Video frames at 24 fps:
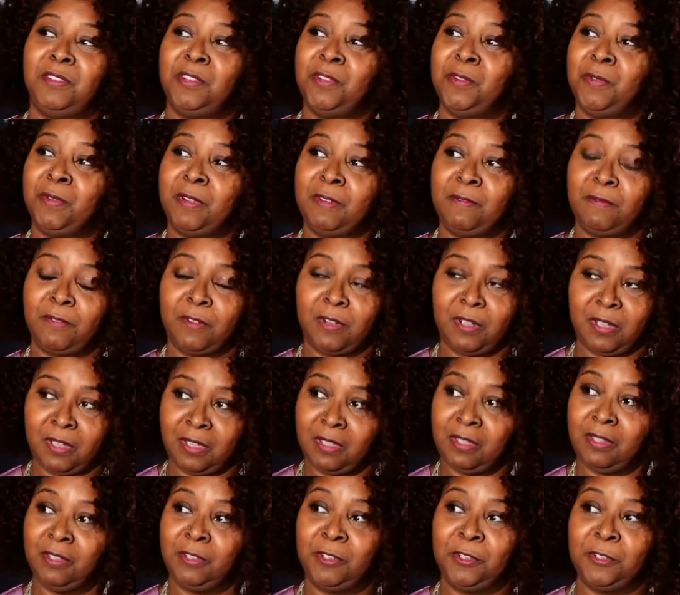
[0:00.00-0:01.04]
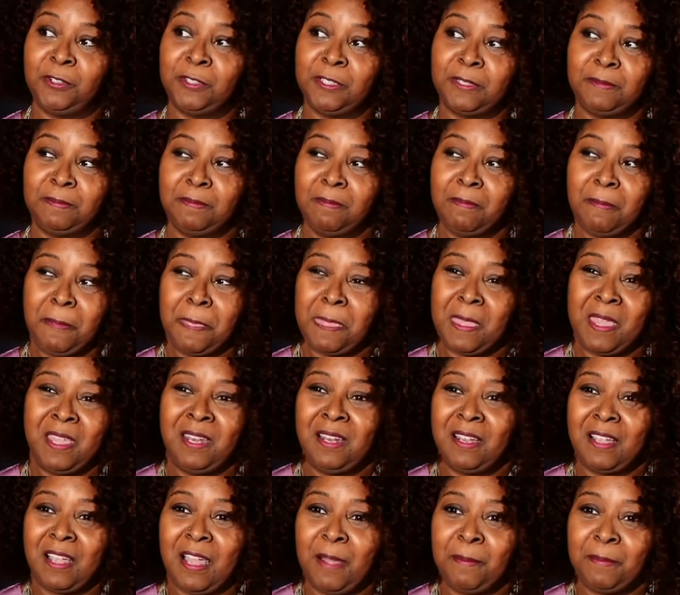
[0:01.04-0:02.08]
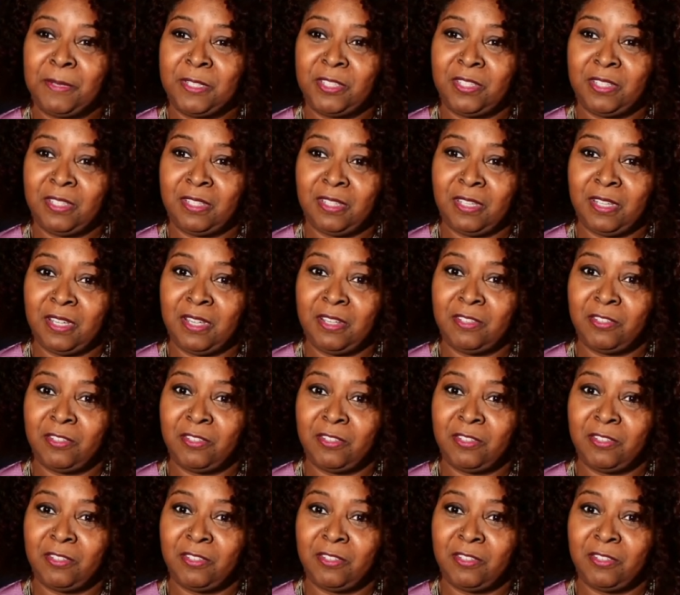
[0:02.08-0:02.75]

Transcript: doing for others and accomplishing things